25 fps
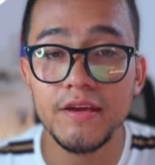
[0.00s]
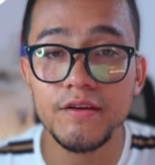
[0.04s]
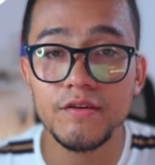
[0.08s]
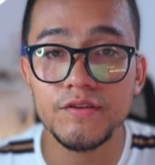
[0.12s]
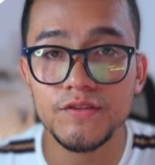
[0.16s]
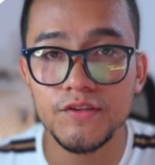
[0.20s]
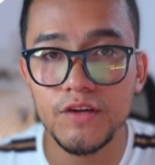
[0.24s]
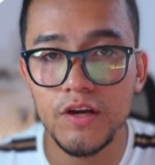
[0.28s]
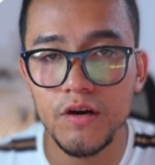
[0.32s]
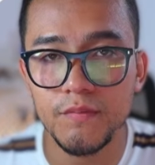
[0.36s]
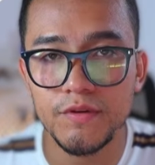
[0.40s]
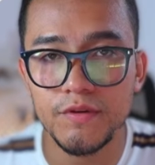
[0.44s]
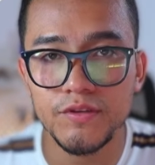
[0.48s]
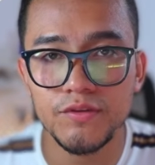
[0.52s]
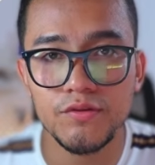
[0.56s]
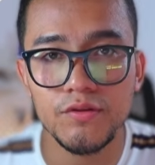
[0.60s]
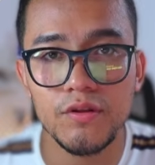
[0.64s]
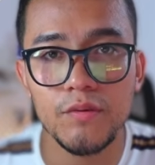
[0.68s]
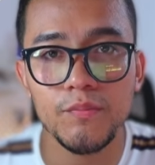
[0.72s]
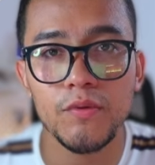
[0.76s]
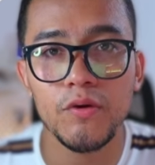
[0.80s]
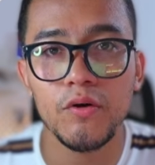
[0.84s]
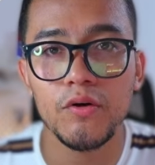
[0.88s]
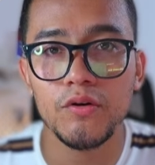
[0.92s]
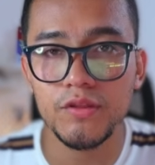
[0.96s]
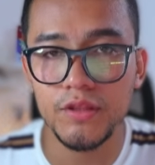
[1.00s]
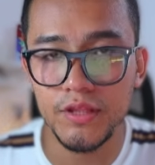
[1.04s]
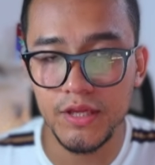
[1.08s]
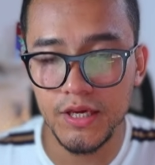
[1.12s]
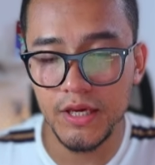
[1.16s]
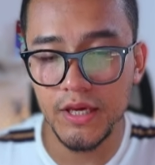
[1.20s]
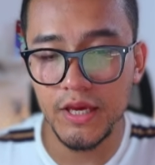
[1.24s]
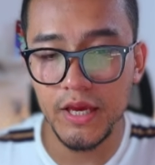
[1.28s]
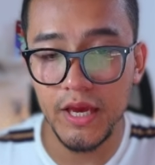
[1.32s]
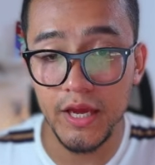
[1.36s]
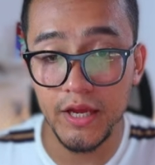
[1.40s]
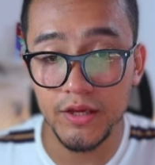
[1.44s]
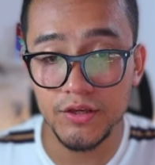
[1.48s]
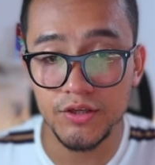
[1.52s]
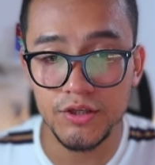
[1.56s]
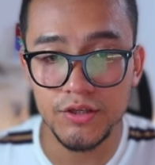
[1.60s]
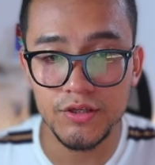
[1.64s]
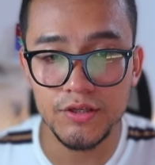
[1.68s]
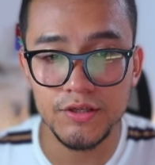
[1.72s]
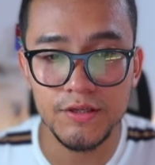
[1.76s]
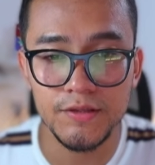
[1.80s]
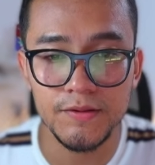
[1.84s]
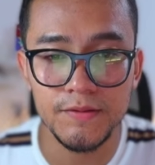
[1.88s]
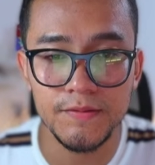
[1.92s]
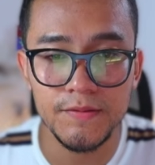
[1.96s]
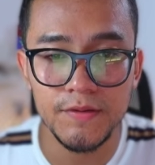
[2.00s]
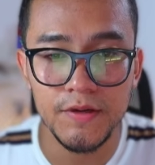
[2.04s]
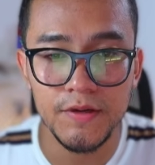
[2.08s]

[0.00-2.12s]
agent service to deploy the agent.